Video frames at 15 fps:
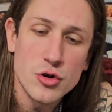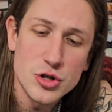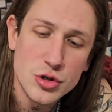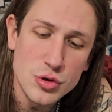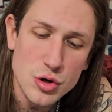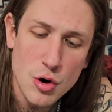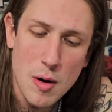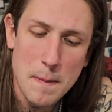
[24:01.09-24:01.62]

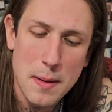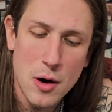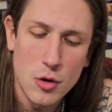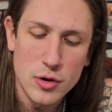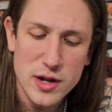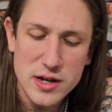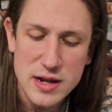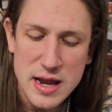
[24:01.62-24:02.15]
to your
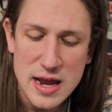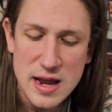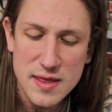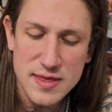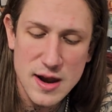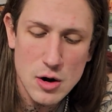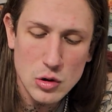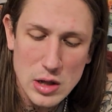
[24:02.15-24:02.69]
opponent,
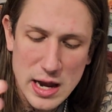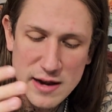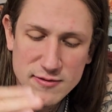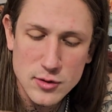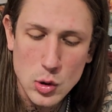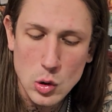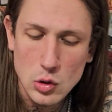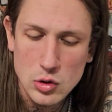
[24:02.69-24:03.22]
their life
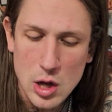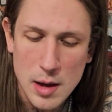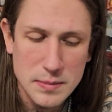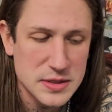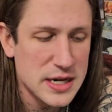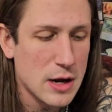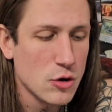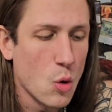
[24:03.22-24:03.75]
total
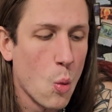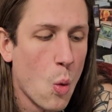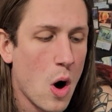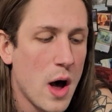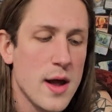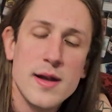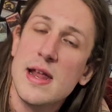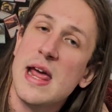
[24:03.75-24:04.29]
comes down to
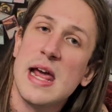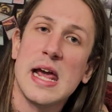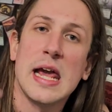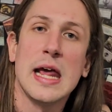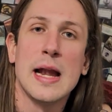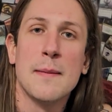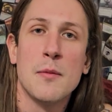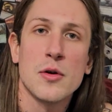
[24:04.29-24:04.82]
1,
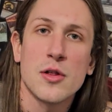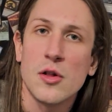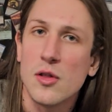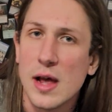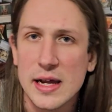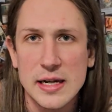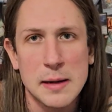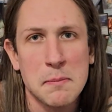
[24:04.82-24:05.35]
hit them with a
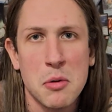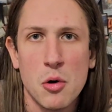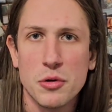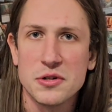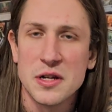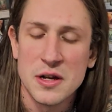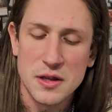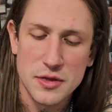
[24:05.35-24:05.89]
lightning
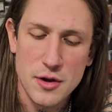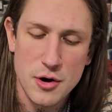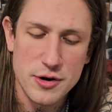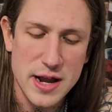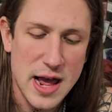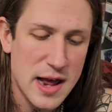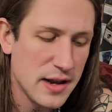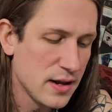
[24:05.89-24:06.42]
bolt, they're
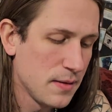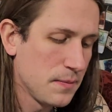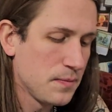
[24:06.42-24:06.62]
dead.